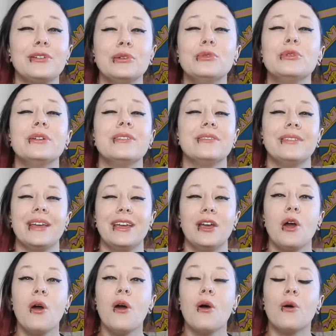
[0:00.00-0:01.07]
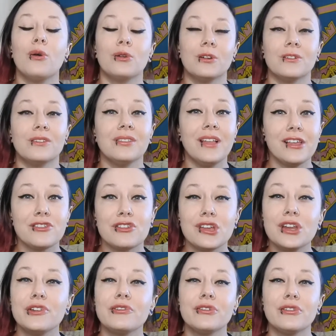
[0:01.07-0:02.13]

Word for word: who is a horror legend.